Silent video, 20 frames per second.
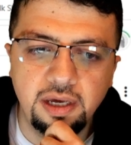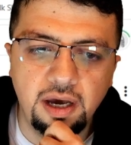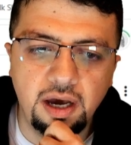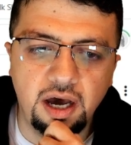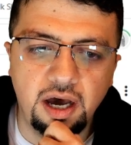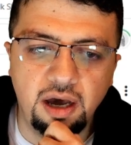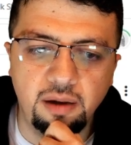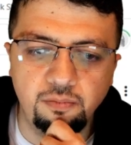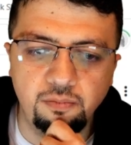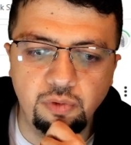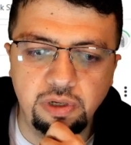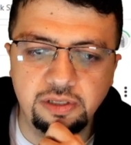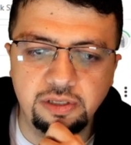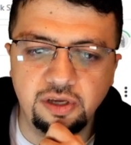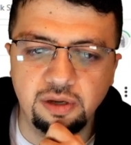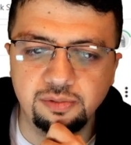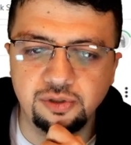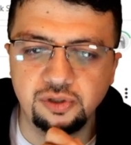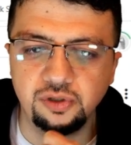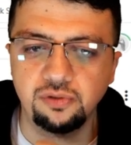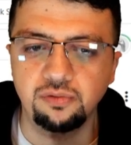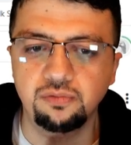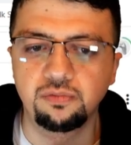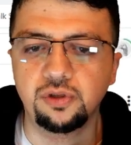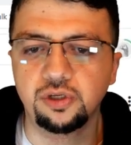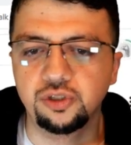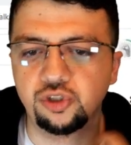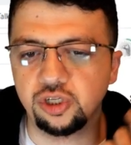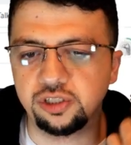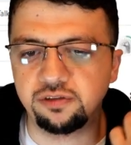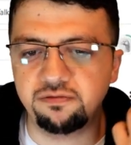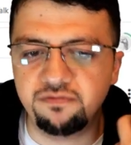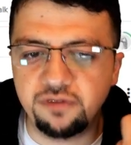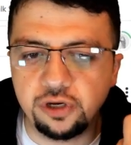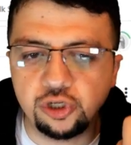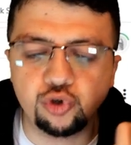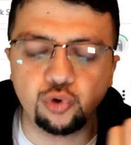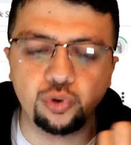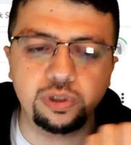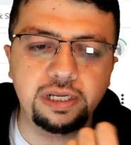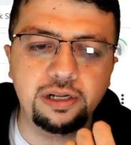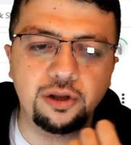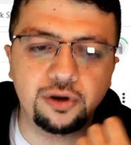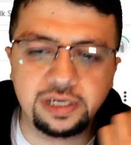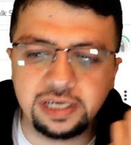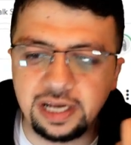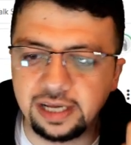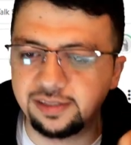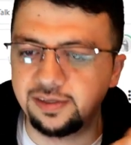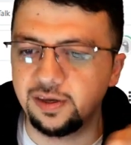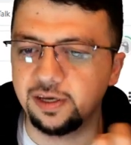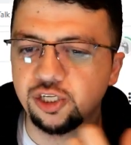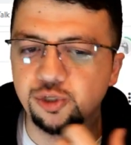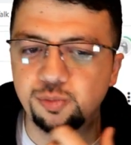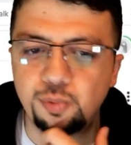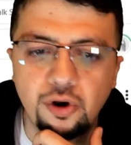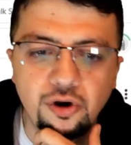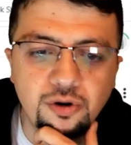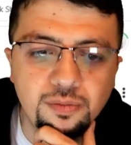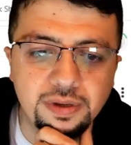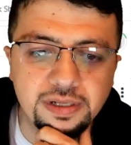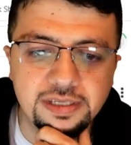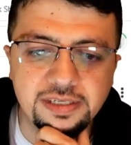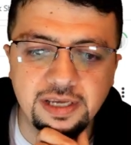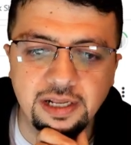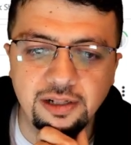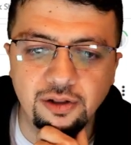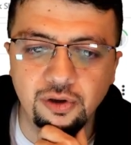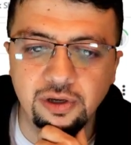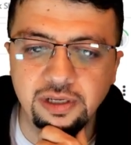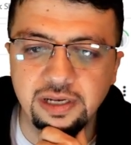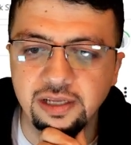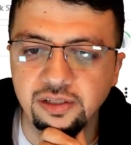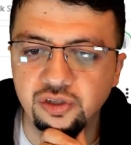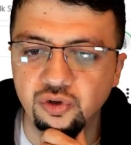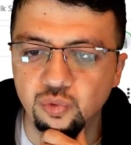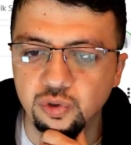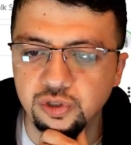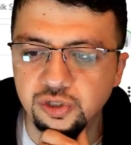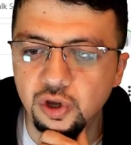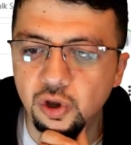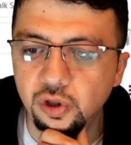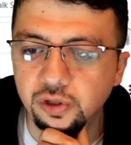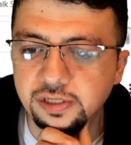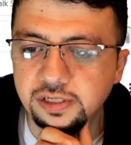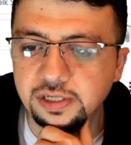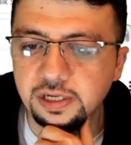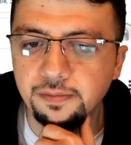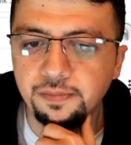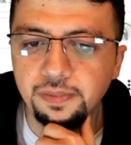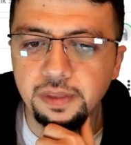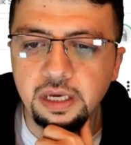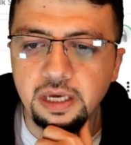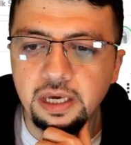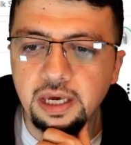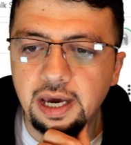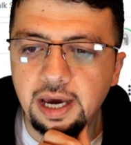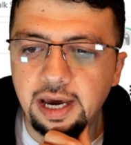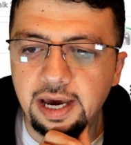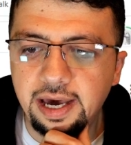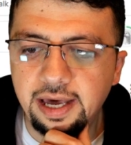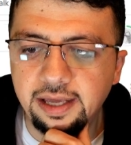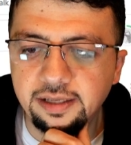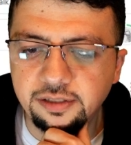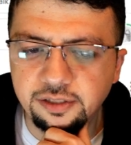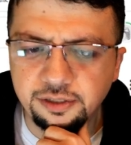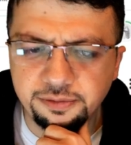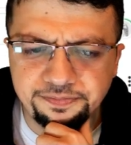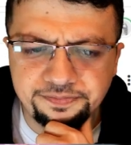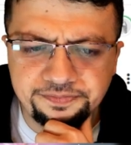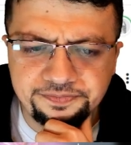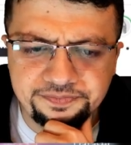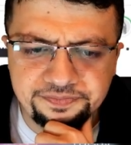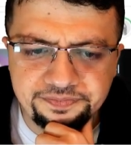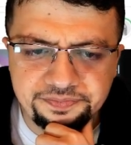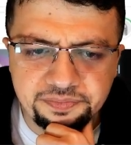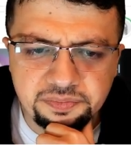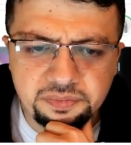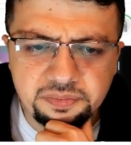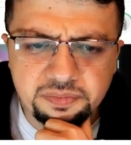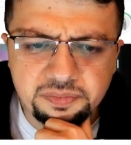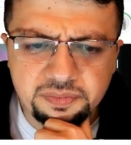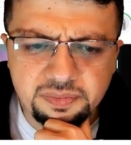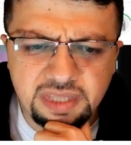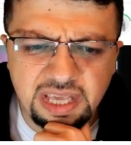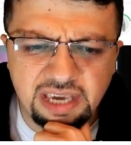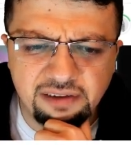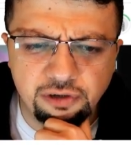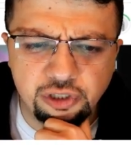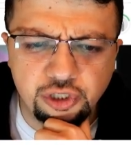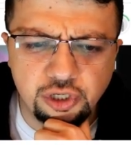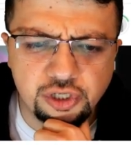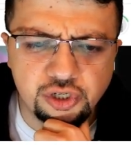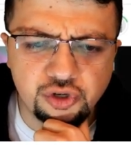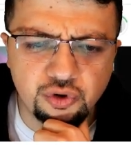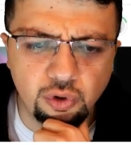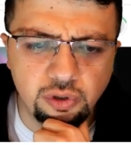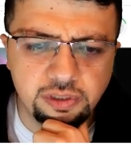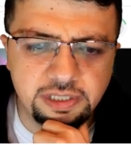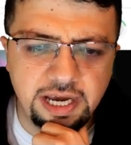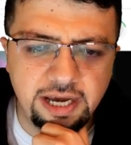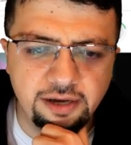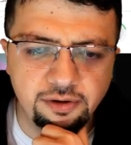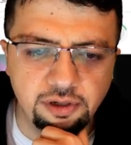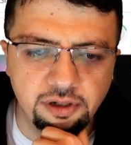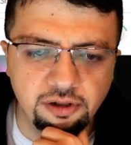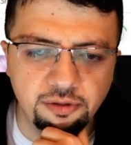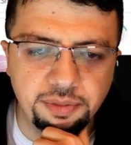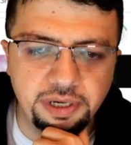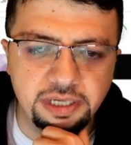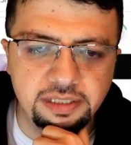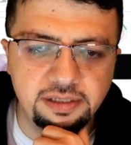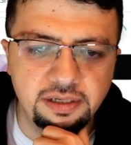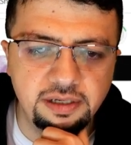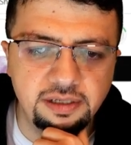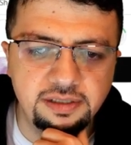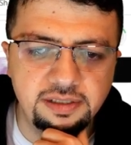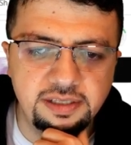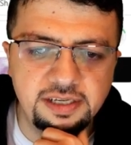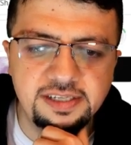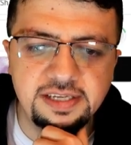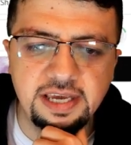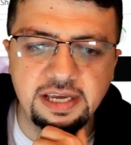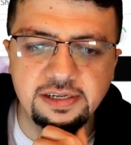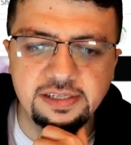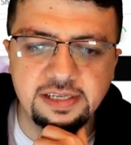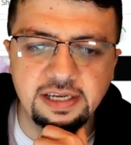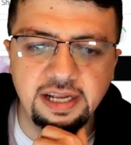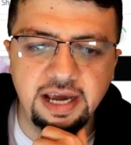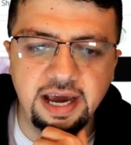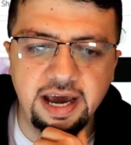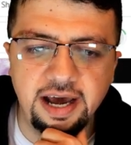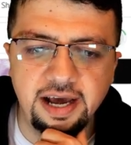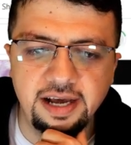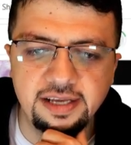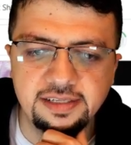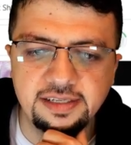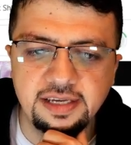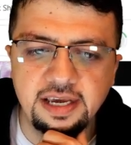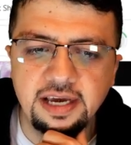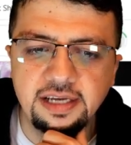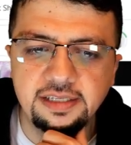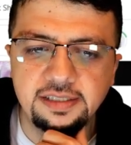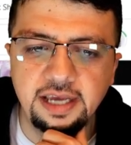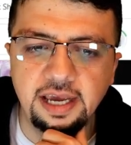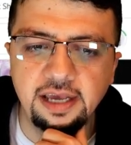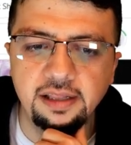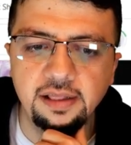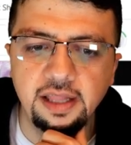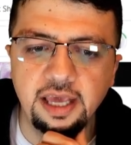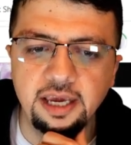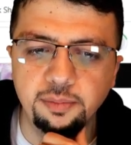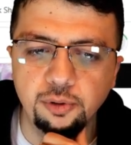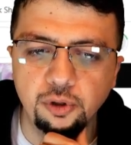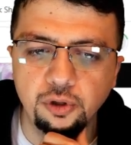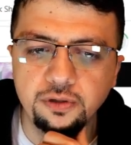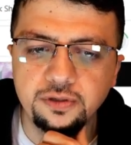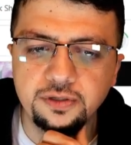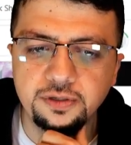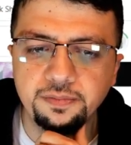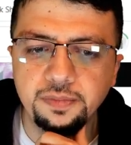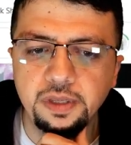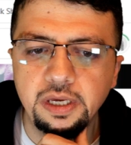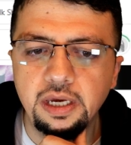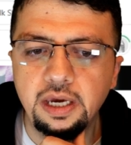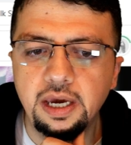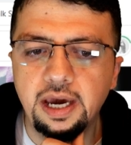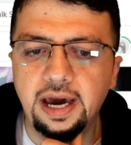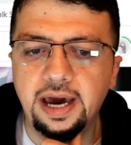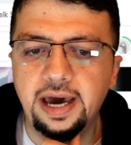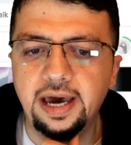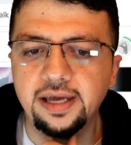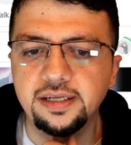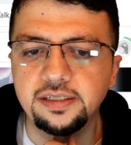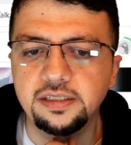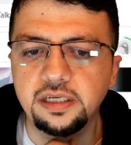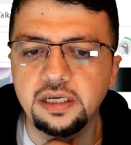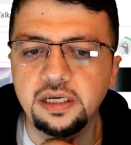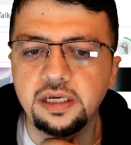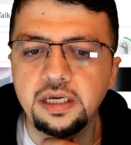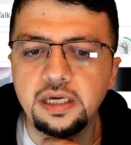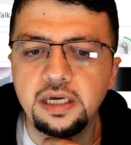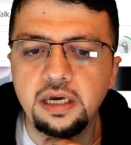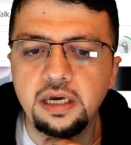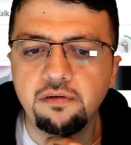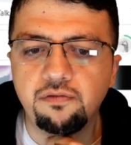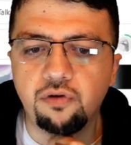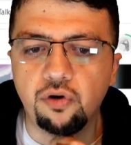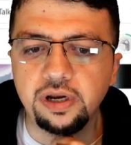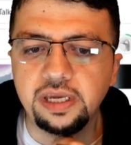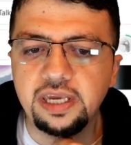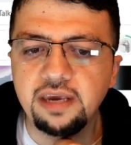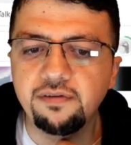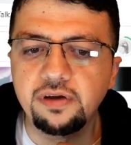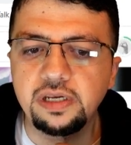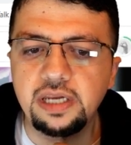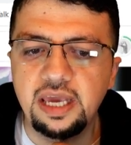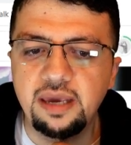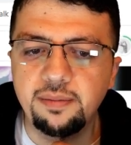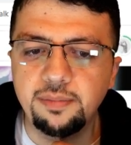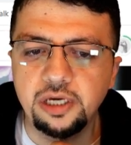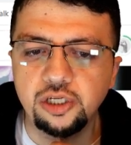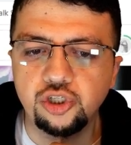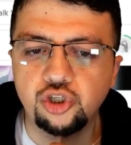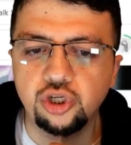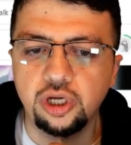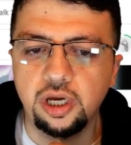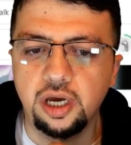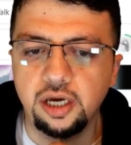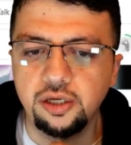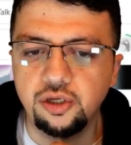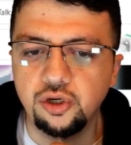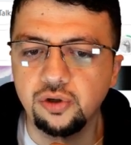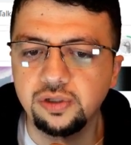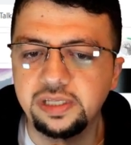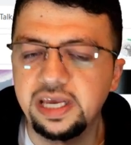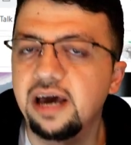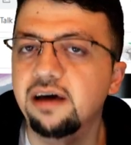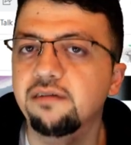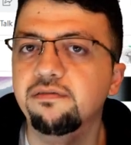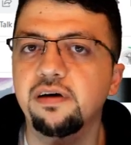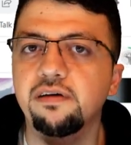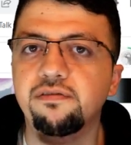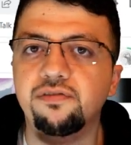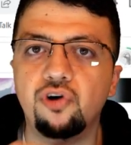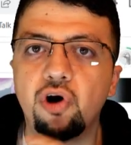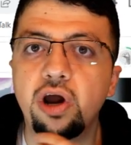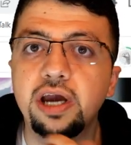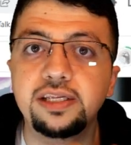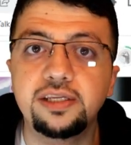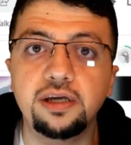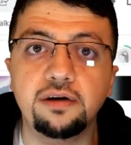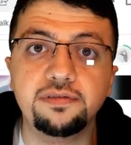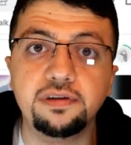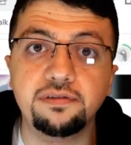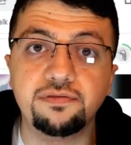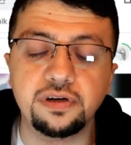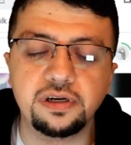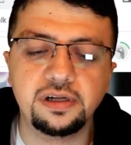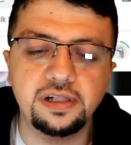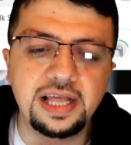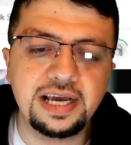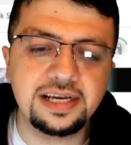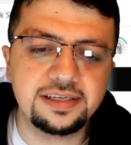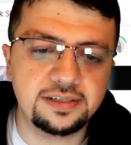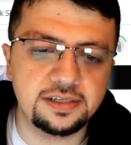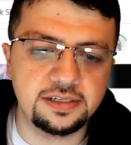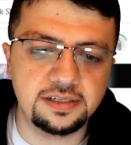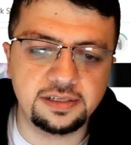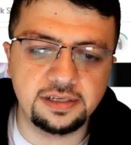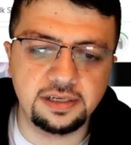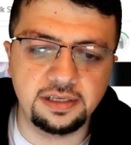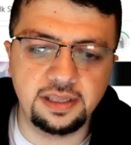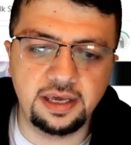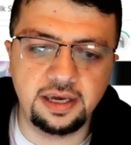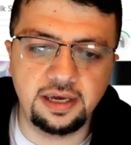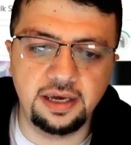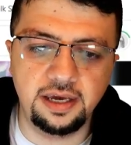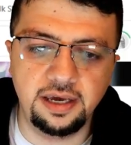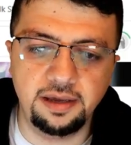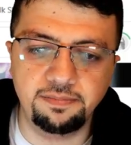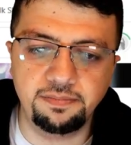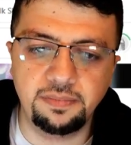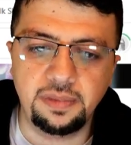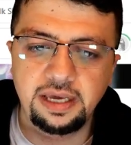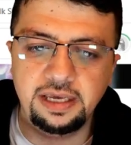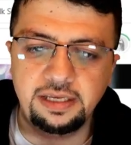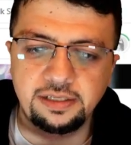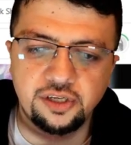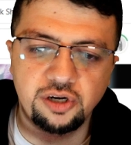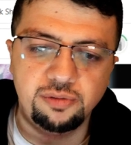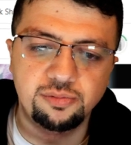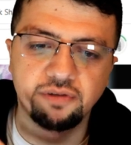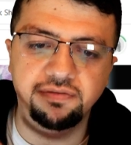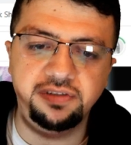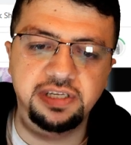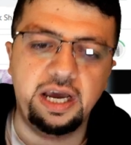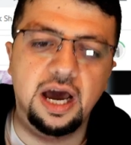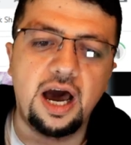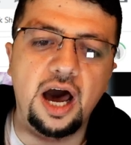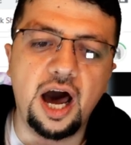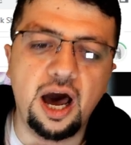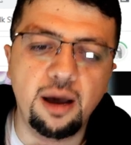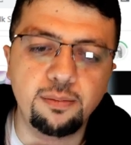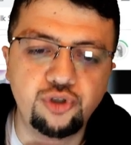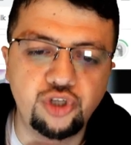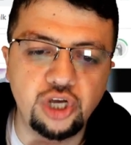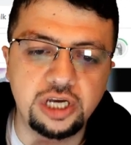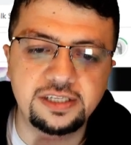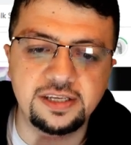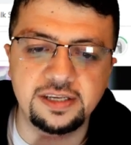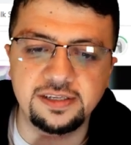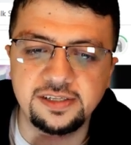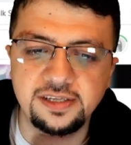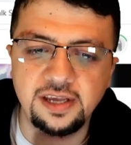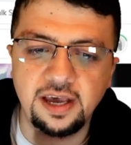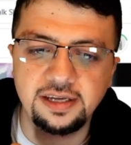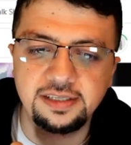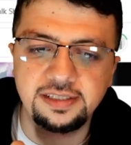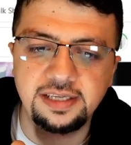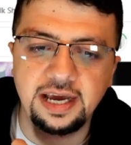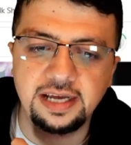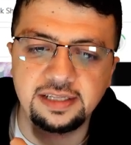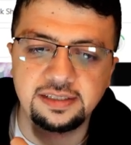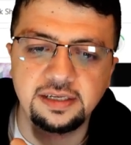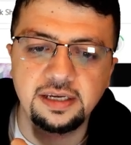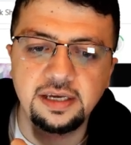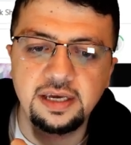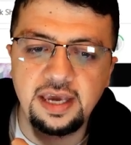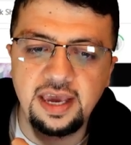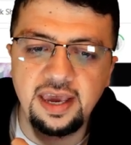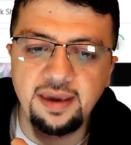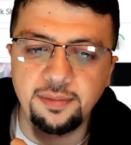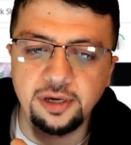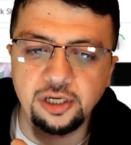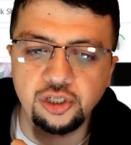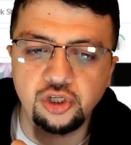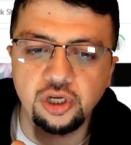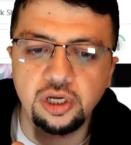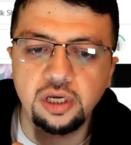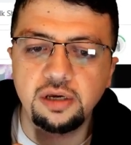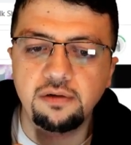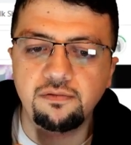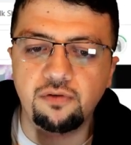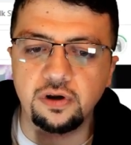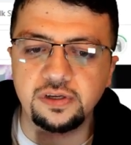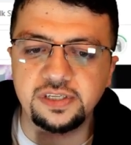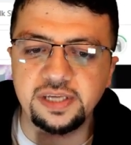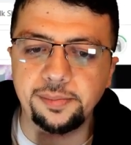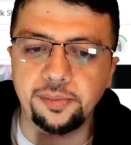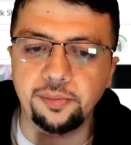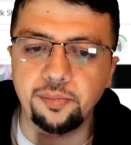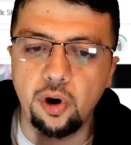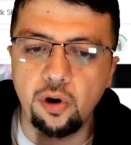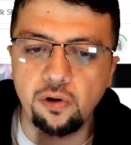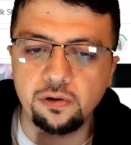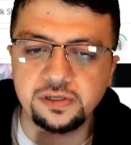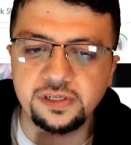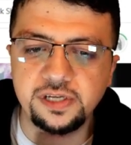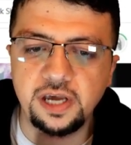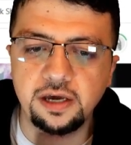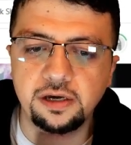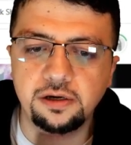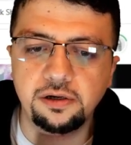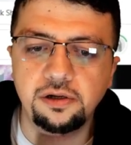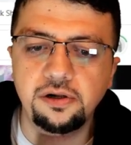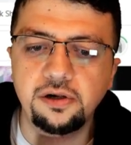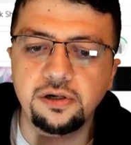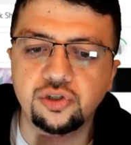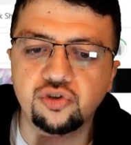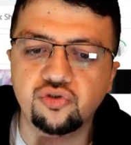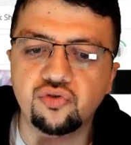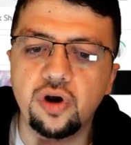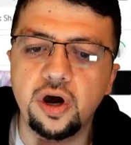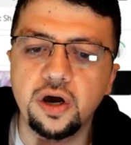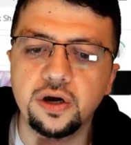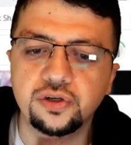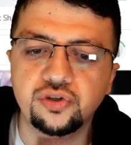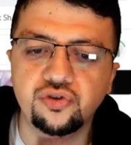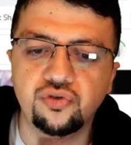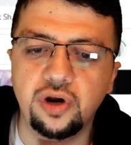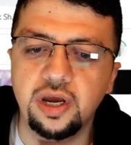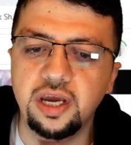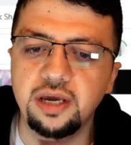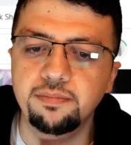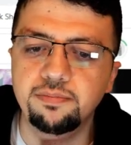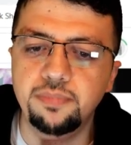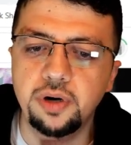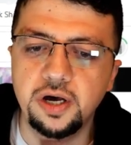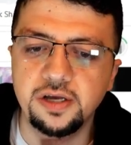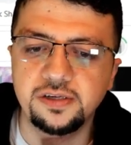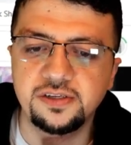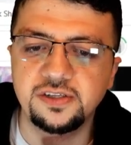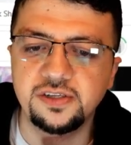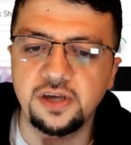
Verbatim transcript: um, when it comes to just visually looking at the experiments and looking at the results. And if we just scroll down a little bit, this dataset has ten labels, and for a given image, uh, you could have a variety of different classes in, in, in terms of the objects inside that image. For example, motorcycle, truck, train, bus,